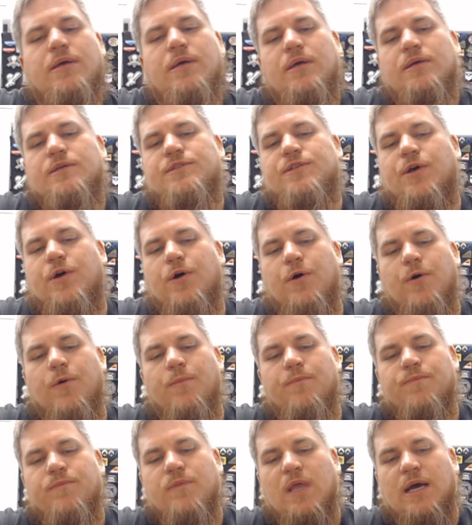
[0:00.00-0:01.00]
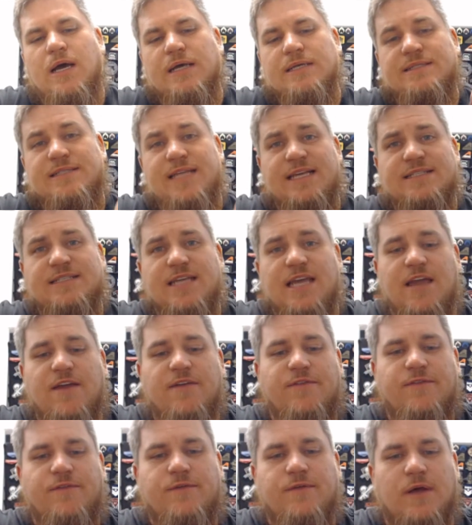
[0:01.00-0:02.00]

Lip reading: So stay safe.